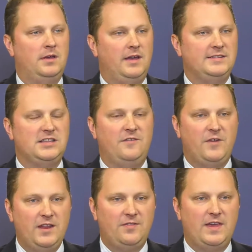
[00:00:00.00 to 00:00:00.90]
is that if
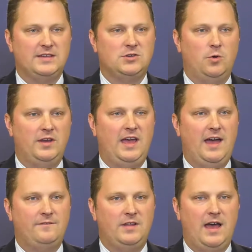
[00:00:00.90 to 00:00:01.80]
anything is going to
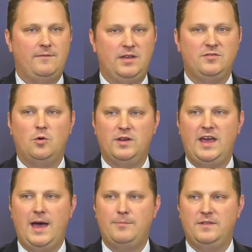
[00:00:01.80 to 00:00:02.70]

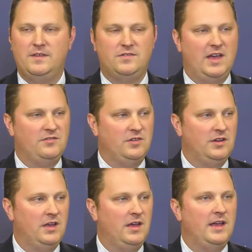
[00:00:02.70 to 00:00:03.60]
happen in this
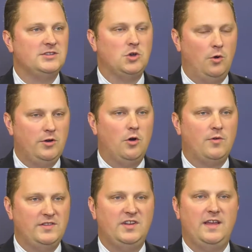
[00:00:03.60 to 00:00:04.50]
session, it's going to
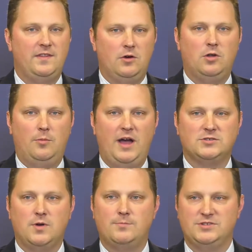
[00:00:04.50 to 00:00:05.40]
originate in the Oklahoma
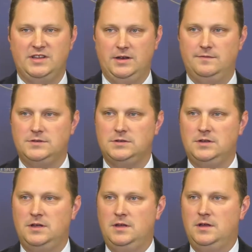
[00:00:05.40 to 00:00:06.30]
House of Representatives.
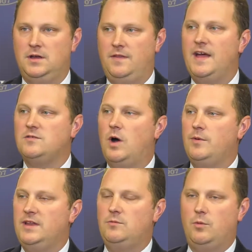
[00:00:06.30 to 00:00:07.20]
And that's why
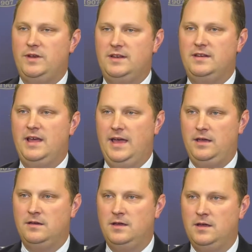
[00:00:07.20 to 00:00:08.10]
we did what we did
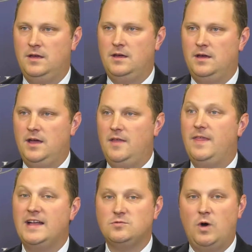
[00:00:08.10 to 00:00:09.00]
today. And
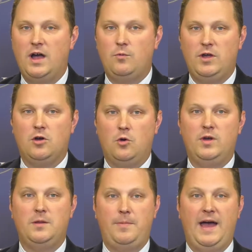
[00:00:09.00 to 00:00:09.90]
that's why we are
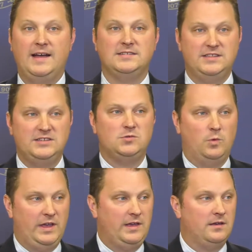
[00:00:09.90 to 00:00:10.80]
going to pass this
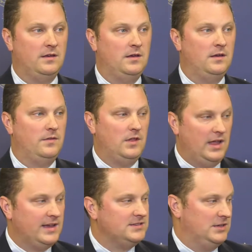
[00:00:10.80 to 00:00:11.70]
week the
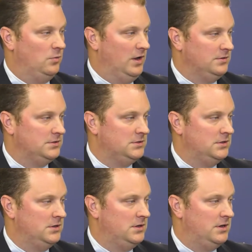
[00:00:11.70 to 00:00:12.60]
legacy wells.
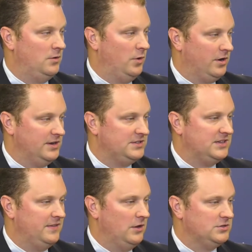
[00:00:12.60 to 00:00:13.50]
And we're going to
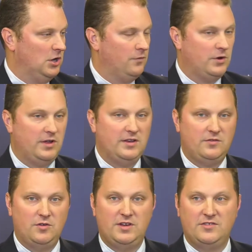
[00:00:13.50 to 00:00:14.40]
send those over
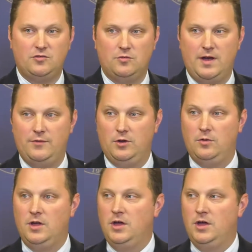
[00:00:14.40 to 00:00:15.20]
to additional revenue.